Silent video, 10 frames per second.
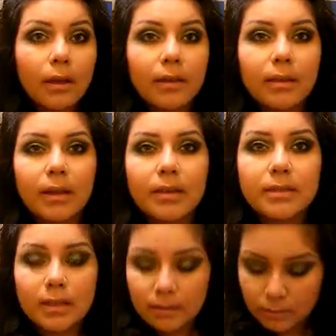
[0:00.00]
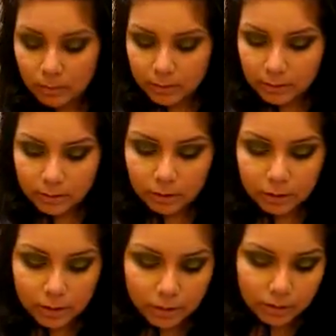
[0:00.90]
And like I said, if you want it
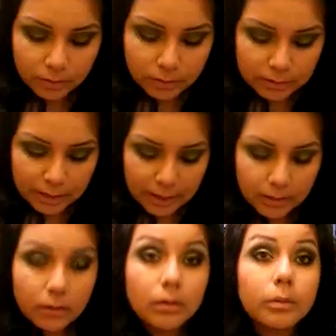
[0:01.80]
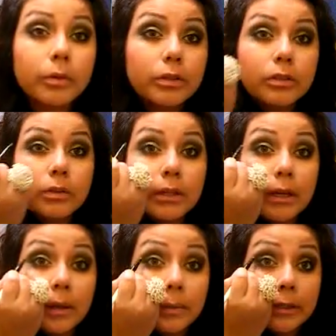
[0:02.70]
darker, you just add a little more to
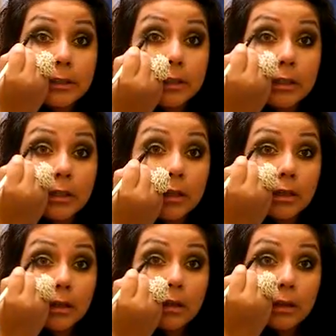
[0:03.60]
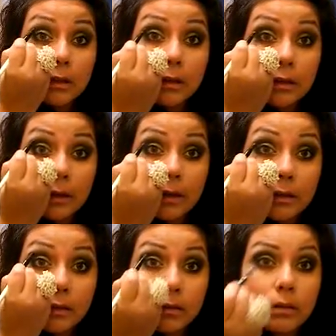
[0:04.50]
it. I'm actually gonna add
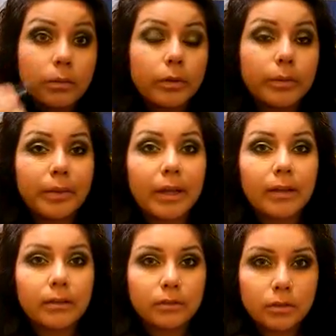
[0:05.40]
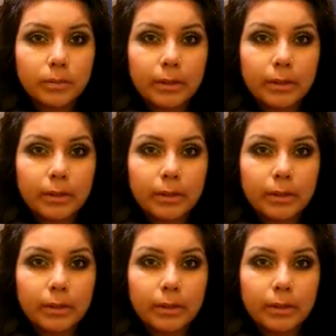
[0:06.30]
a little more black to